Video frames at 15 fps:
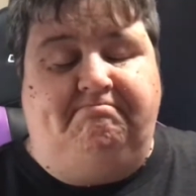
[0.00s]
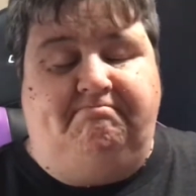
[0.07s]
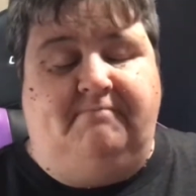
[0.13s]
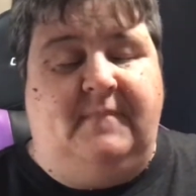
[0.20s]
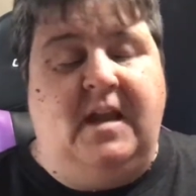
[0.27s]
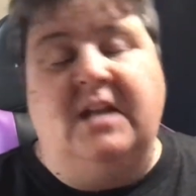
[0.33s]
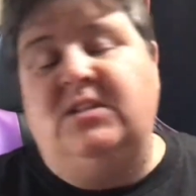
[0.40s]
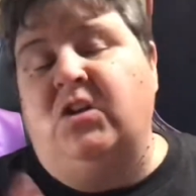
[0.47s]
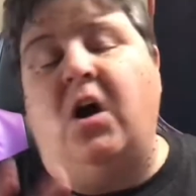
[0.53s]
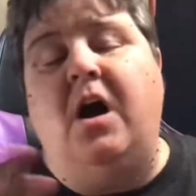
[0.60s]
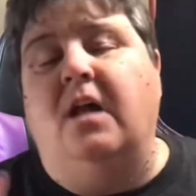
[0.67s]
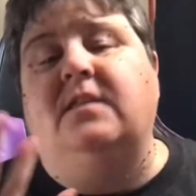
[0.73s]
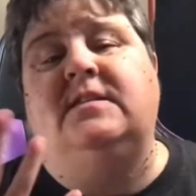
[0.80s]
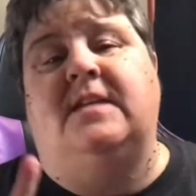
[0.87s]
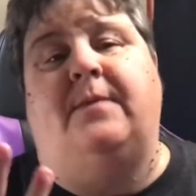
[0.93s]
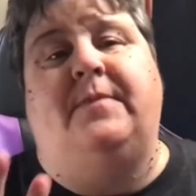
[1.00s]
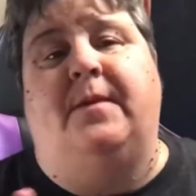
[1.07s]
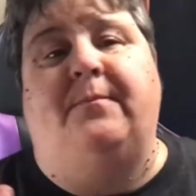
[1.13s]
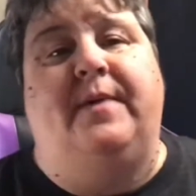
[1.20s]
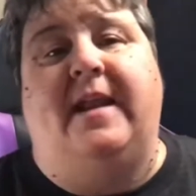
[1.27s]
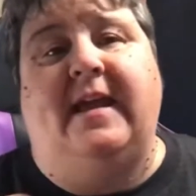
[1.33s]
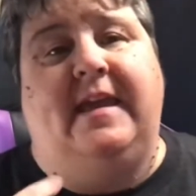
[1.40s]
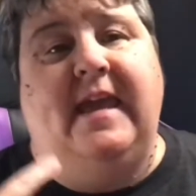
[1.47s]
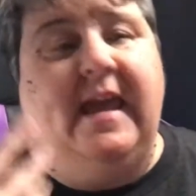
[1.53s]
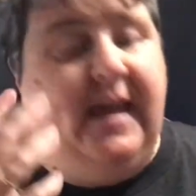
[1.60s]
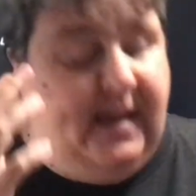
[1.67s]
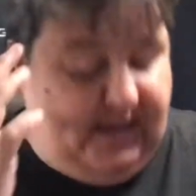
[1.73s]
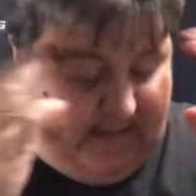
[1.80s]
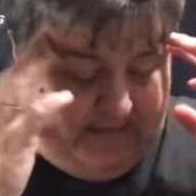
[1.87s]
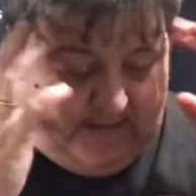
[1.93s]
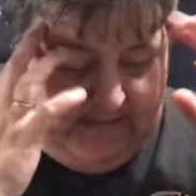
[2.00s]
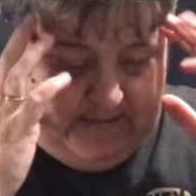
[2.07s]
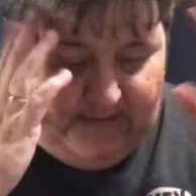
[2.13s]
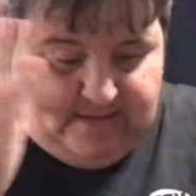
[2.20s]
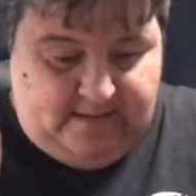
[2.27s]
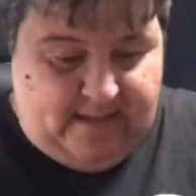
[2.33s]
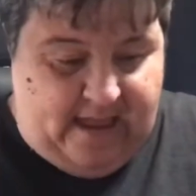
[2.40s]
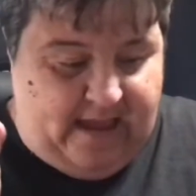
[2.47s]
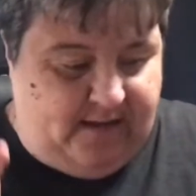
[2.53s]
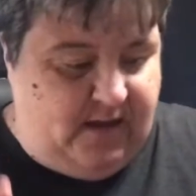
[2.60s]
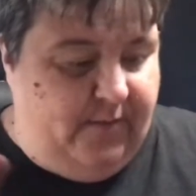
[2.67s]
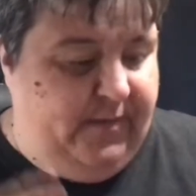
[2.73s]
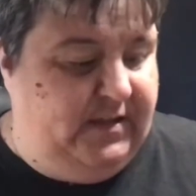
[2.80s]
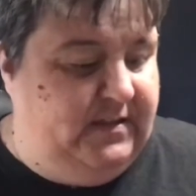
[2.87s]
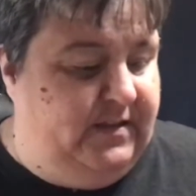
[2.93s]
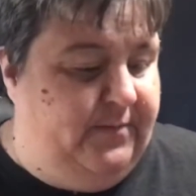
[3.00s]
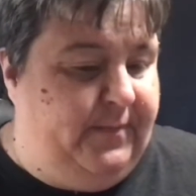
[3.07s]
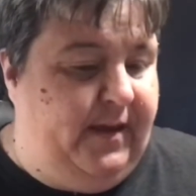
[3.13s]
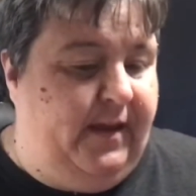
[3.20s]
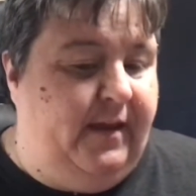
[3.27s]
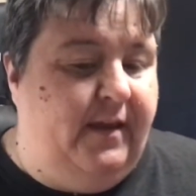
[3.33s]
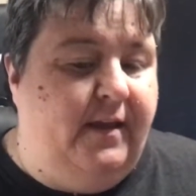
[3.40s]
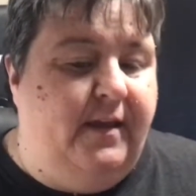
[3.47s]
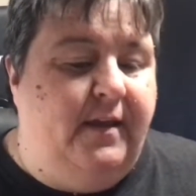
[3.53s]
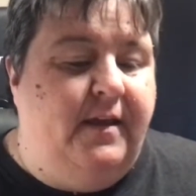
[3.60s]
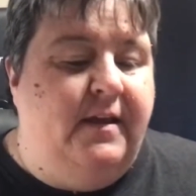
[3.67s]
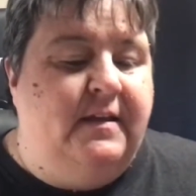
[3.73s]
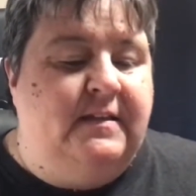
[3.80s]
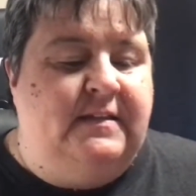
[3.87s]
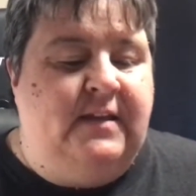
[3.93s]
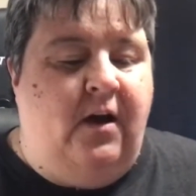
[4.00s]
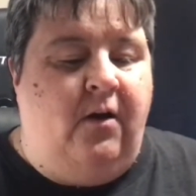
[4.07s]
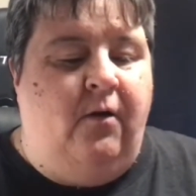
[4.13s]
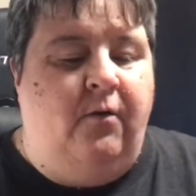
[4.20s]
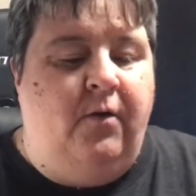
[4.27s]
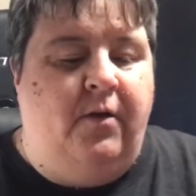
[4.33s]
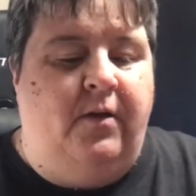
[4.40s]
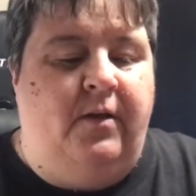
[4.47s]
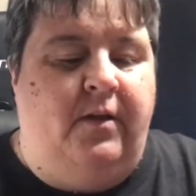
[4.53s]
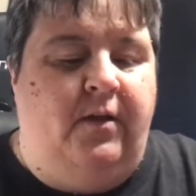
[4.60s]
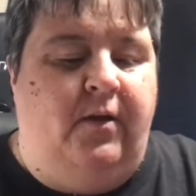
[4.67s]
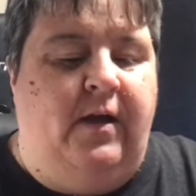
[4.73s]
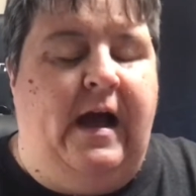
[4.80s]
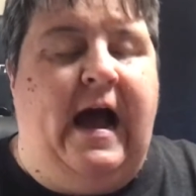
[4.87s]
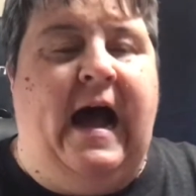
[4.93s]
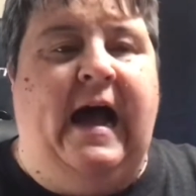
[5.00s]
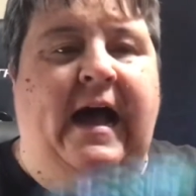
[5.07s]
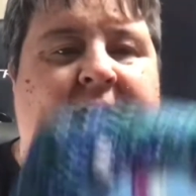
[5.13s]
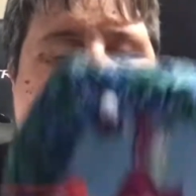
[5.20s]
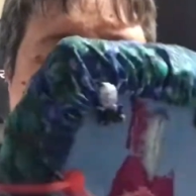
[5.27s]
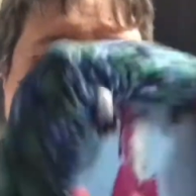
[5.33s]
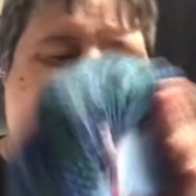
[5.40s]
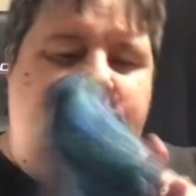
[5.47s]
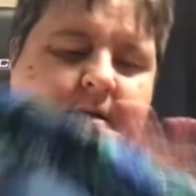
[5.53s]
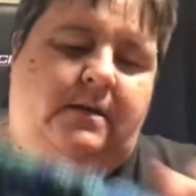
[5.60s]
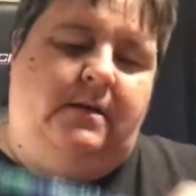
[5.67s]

It's called something, but I can't, it's not coming to me. So, on